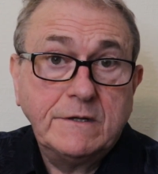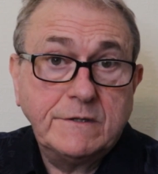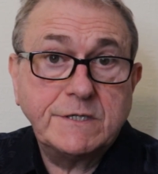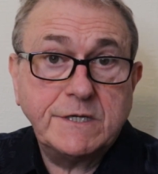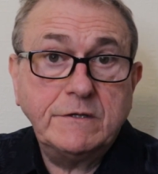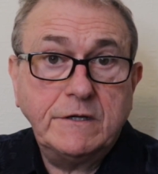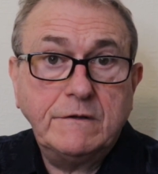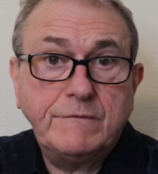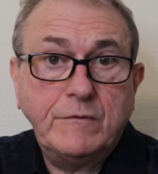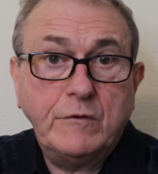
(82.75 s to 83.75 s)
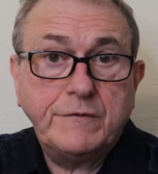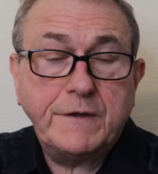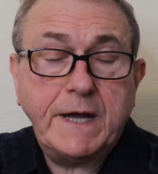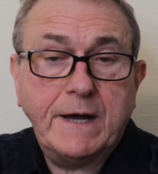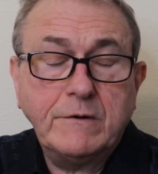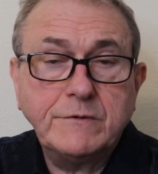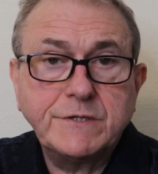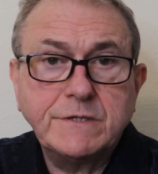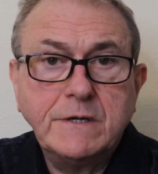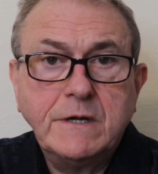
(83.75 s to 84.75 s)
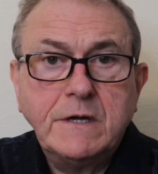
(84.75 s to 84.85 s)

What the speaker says: the Sun in the fourth house,